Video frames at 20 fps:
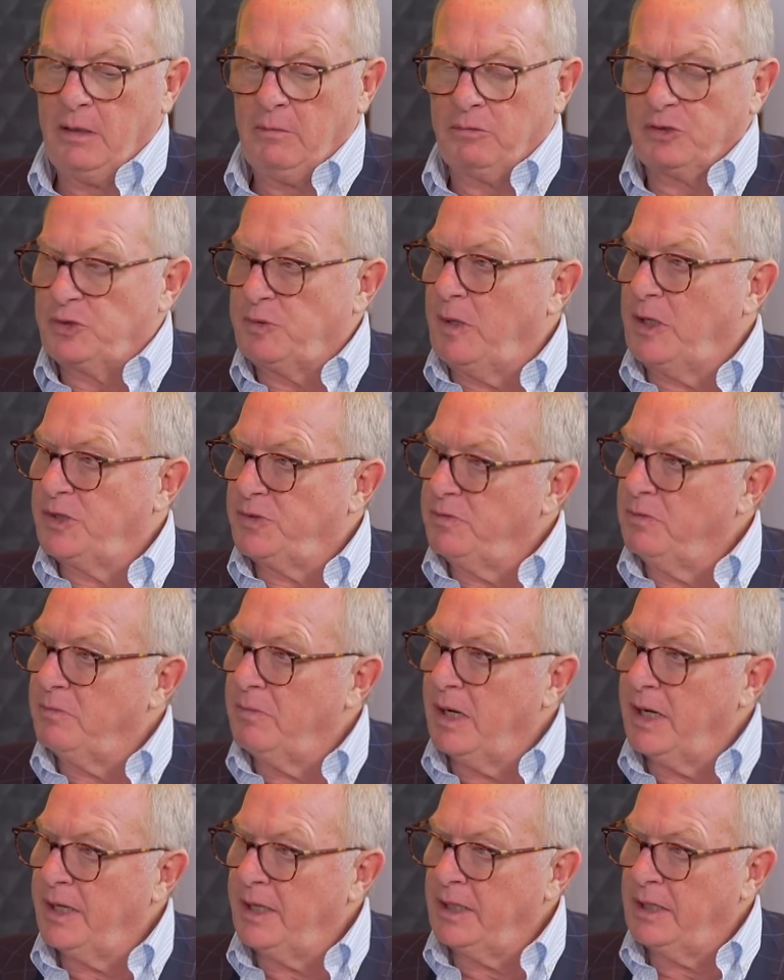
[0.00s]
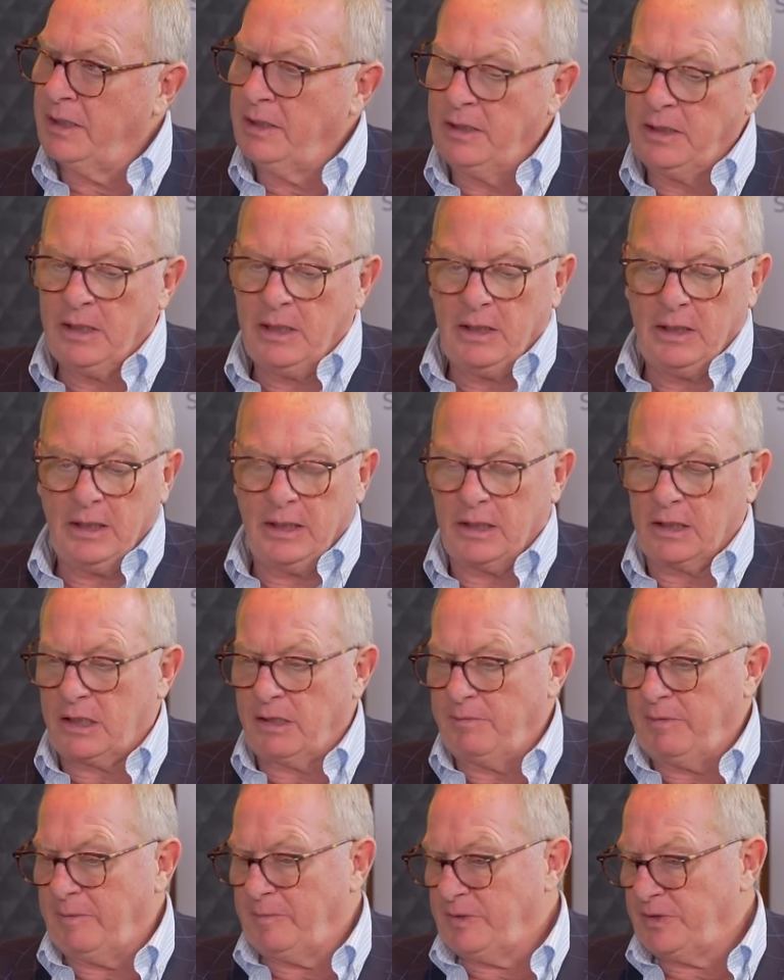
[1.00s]
Responsible mining,
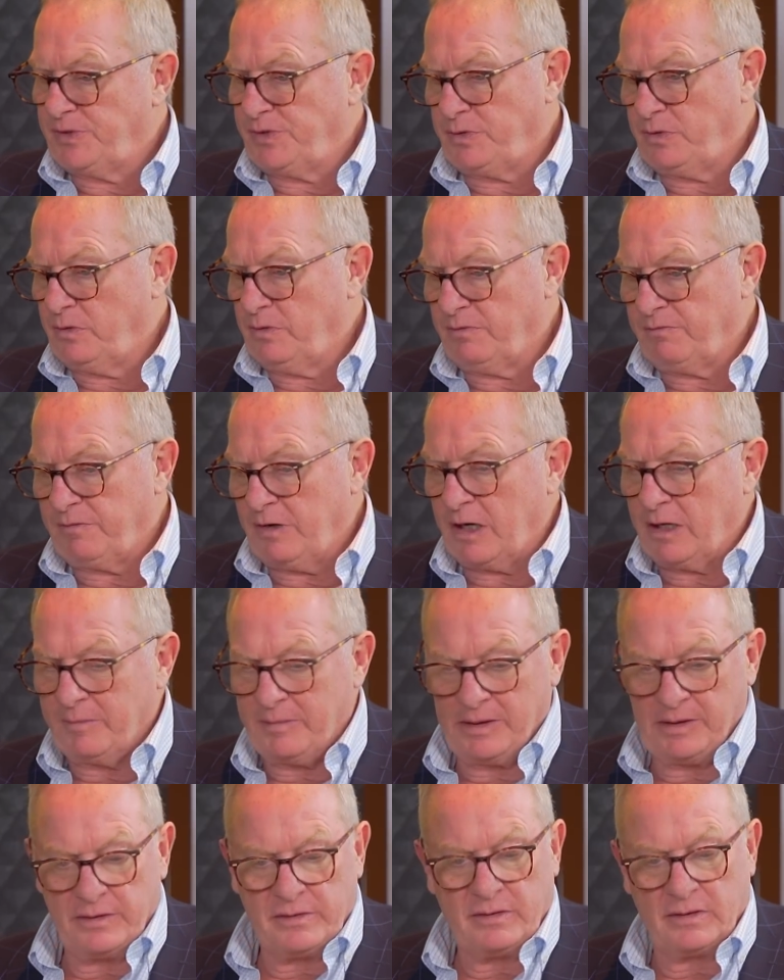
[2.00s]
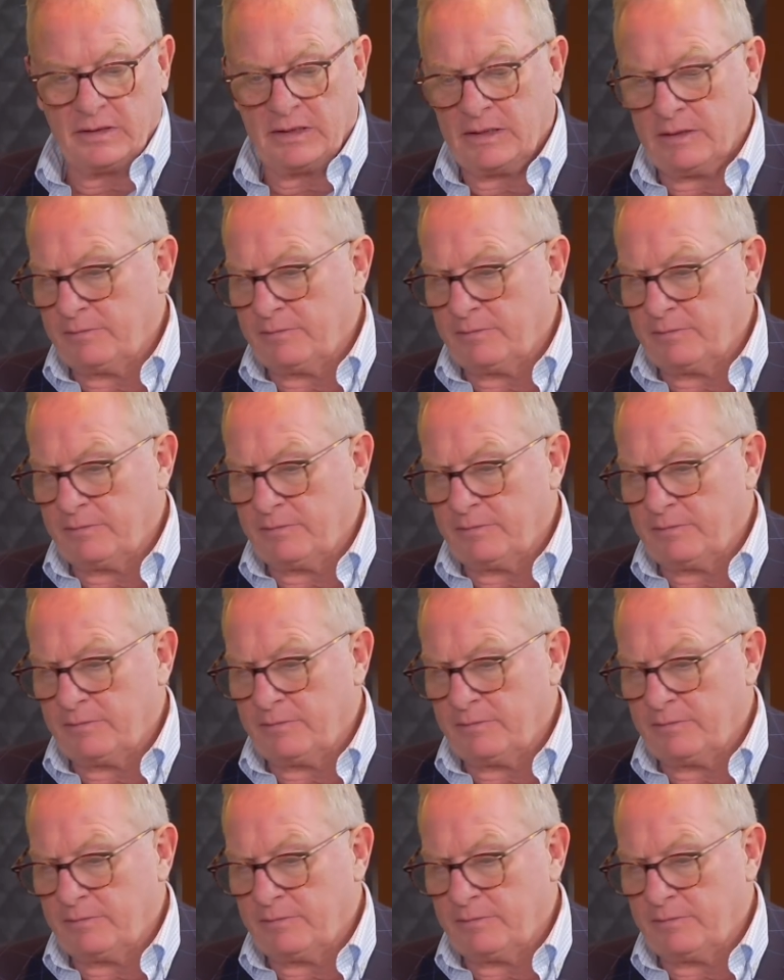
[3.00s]
commitment to environment,